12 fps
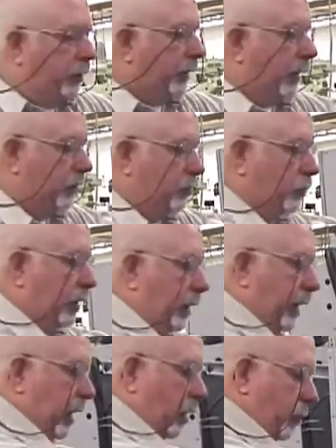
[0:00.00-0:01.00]
about is trying
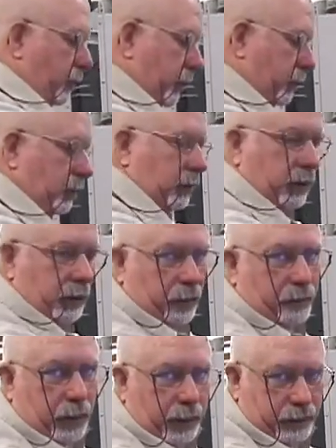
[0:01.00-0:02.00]
to help the
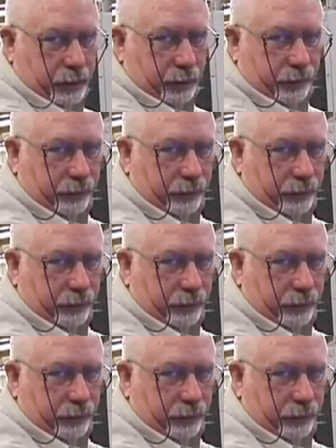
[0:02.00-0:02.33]
compressor.